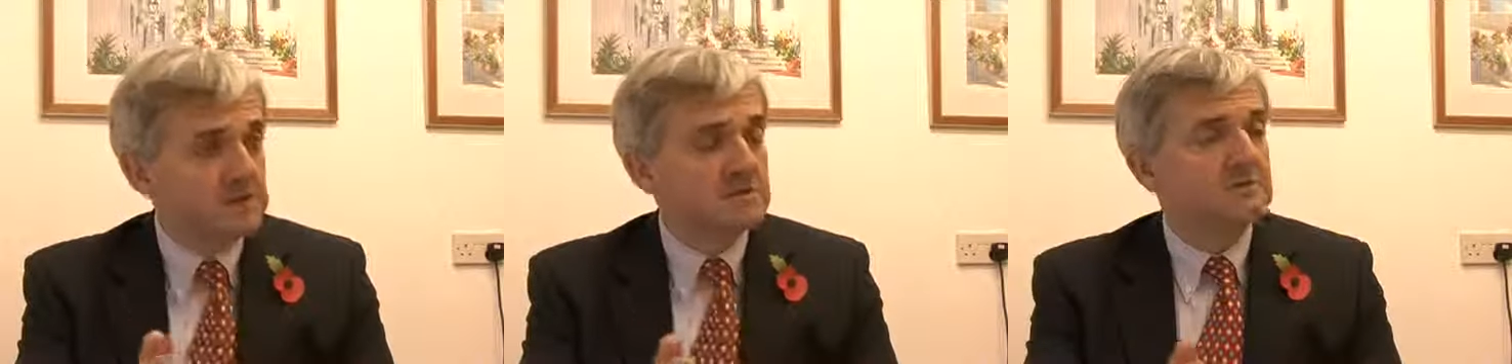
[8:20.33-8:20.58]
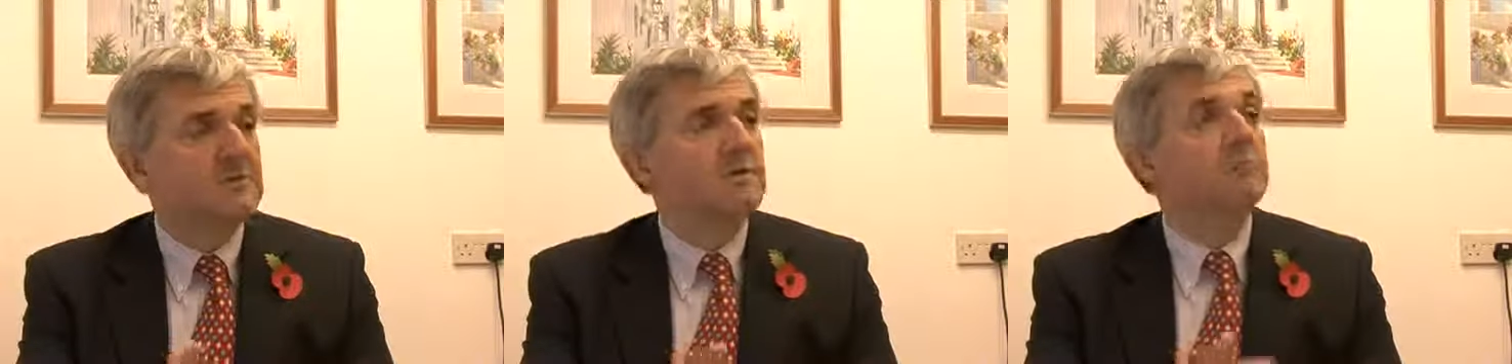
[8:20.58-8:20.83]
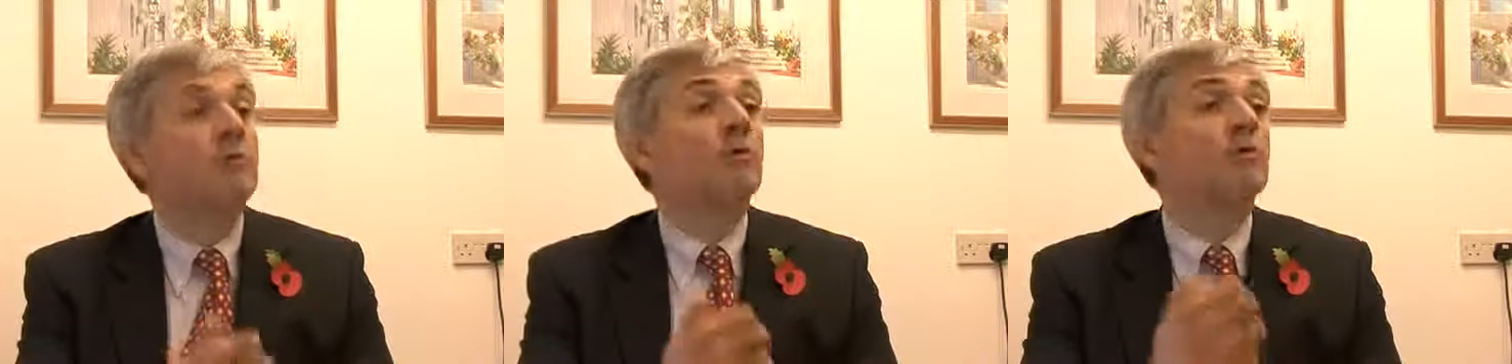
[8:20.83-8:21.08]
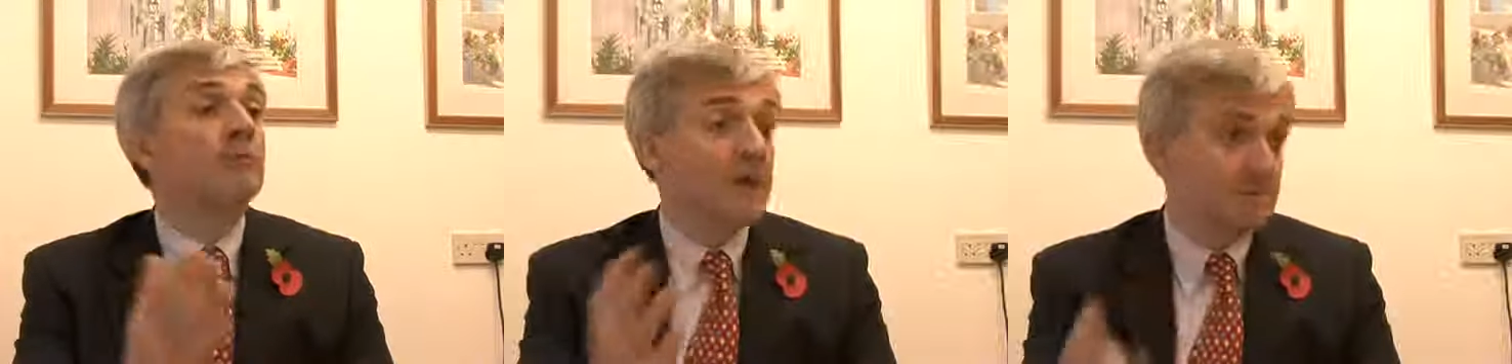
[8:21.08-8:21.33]
It's growing
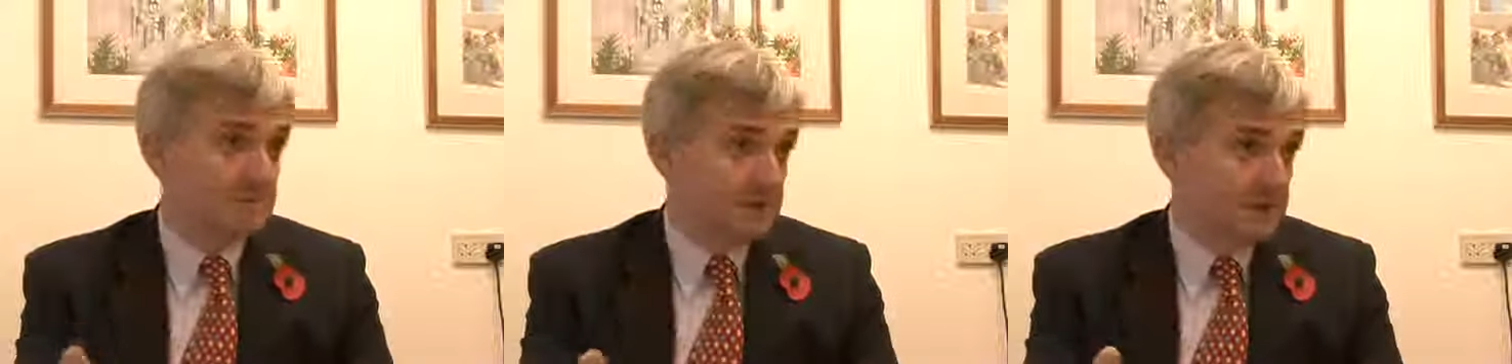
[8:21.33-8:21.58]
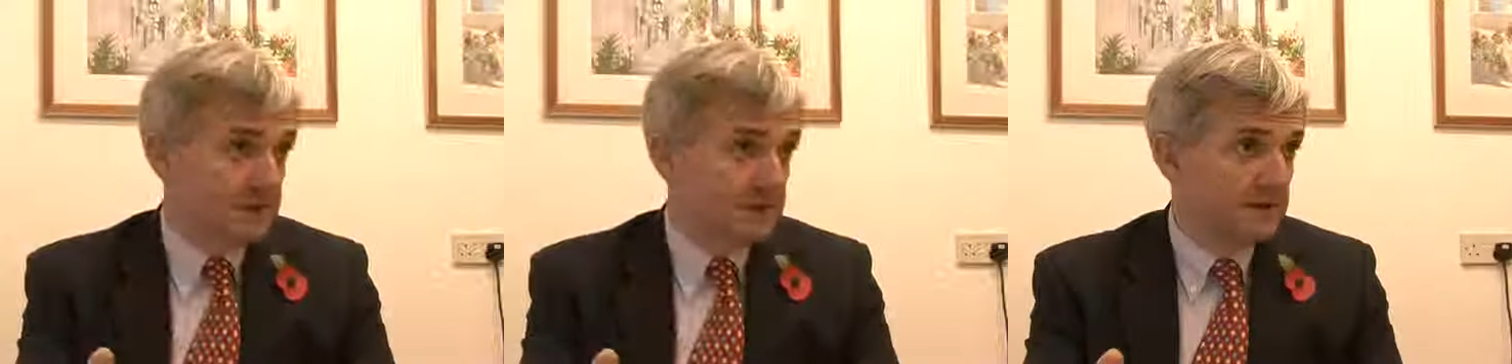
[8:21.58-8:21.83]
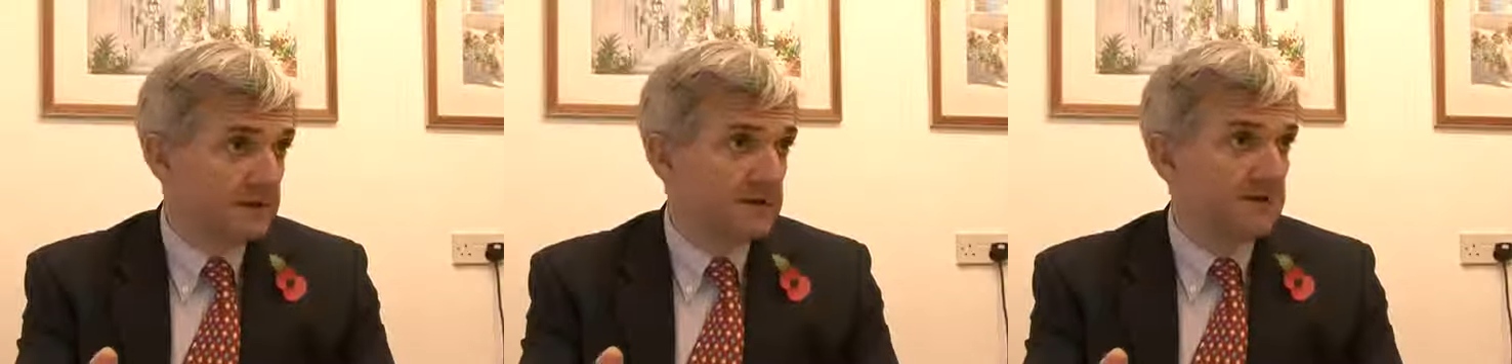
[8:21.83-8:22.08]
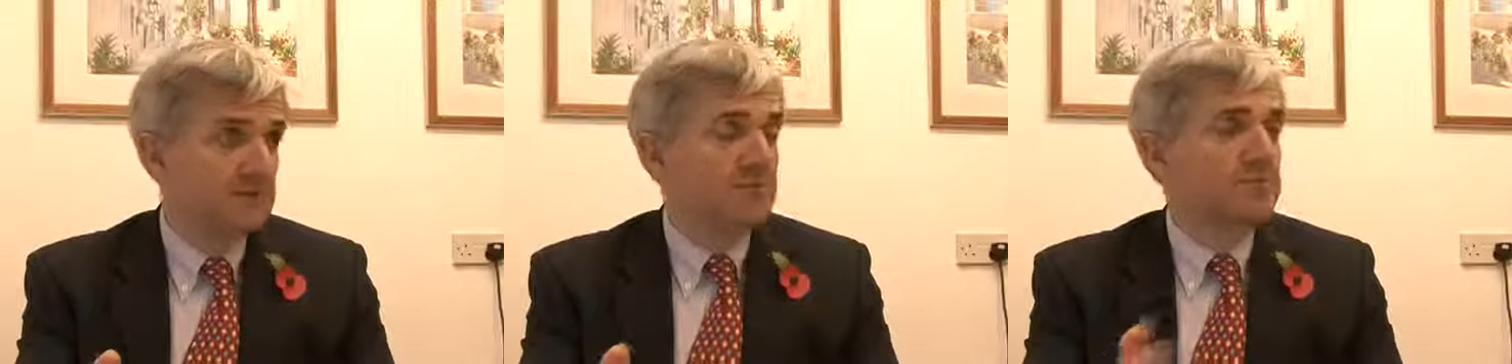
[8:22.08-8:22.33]
more rapidly
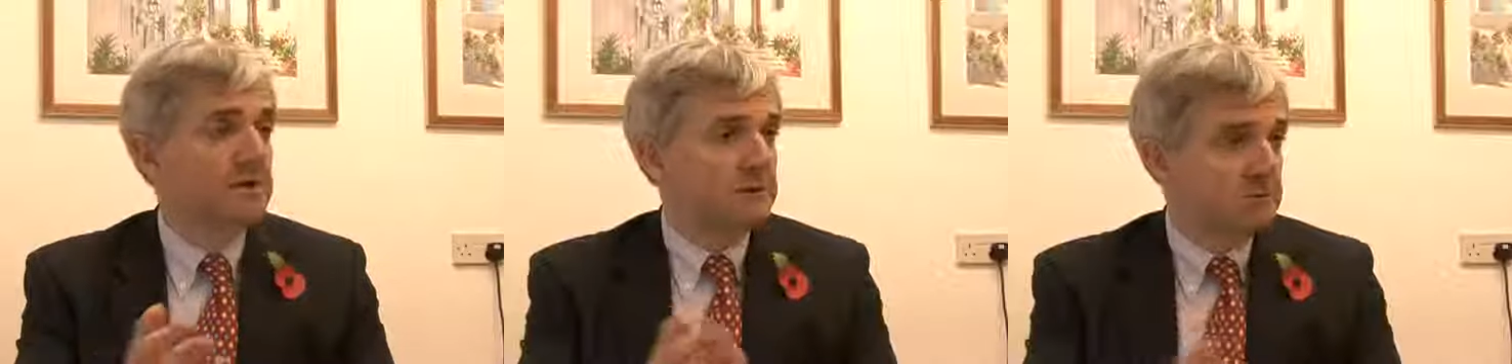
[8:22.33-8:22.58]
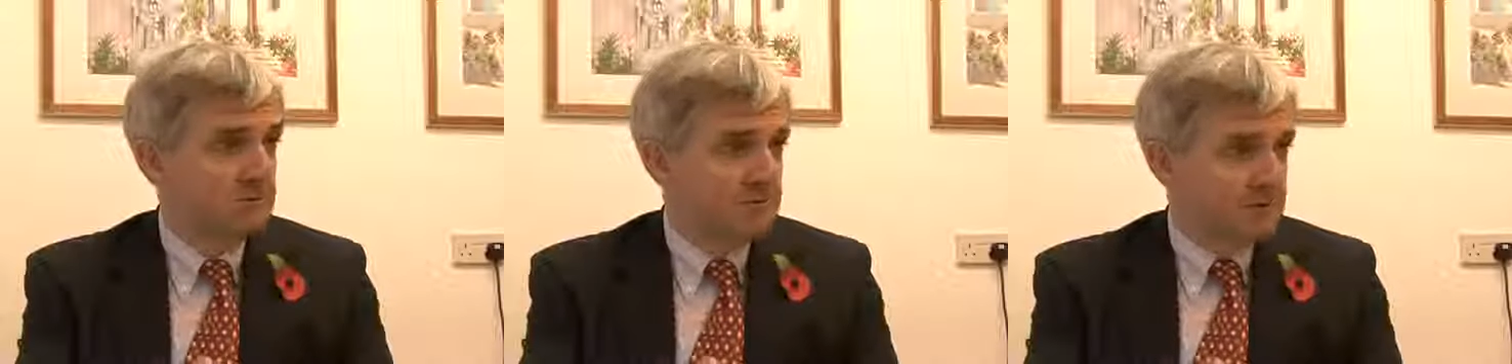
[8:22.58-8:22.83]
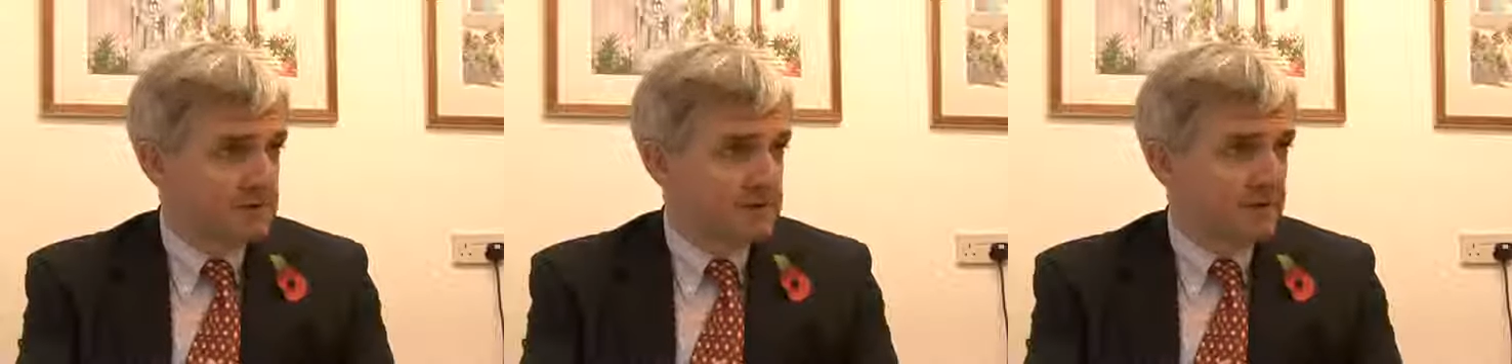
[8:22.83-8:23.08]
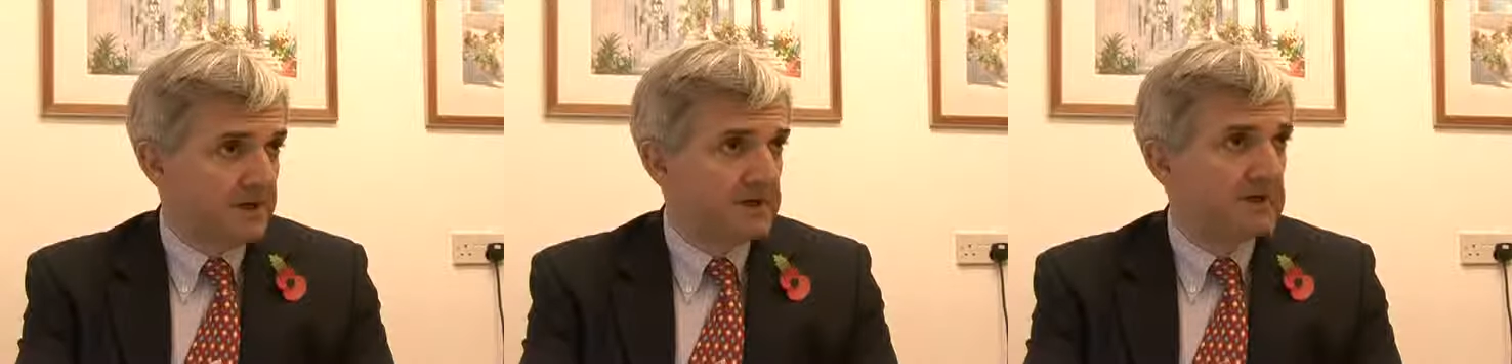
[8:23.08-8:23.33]
than people were
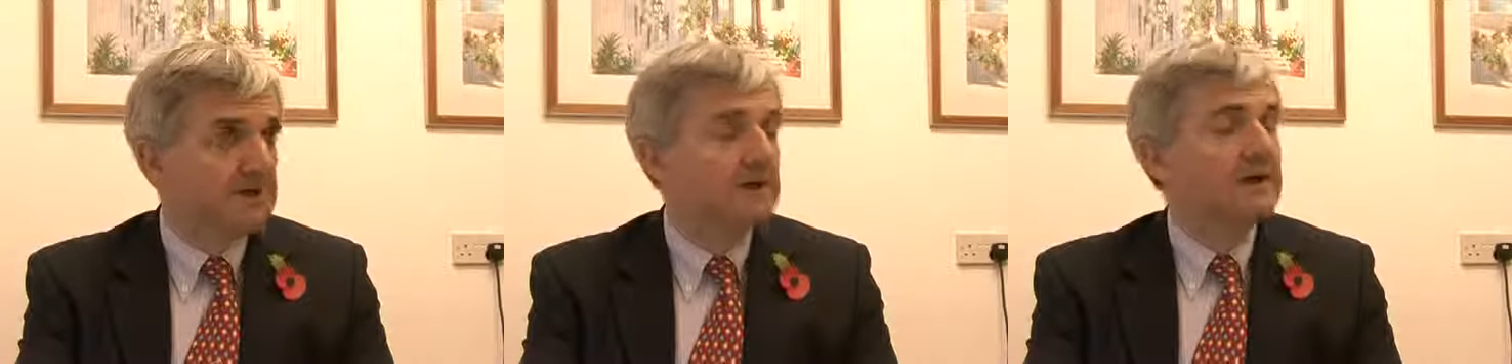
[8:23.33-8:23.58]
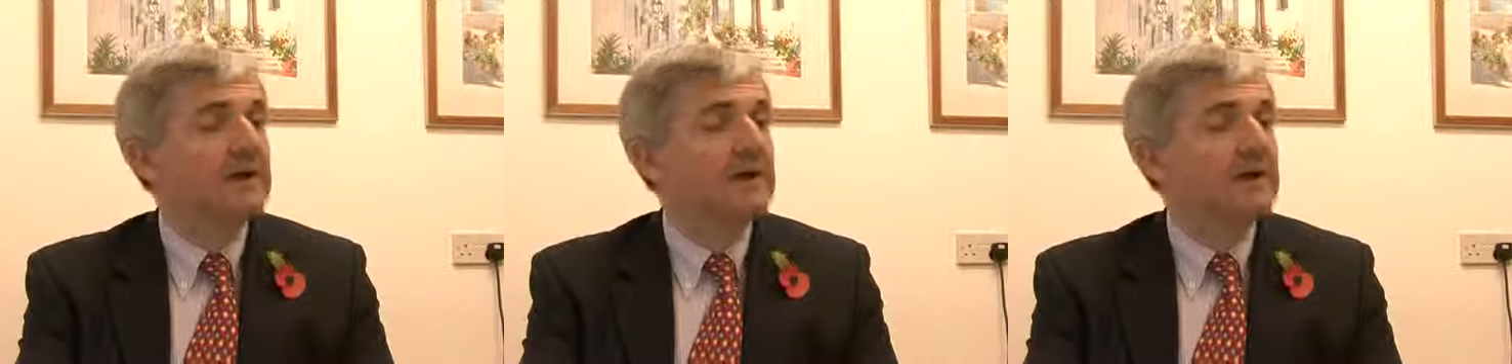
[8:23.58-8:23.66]
expecting,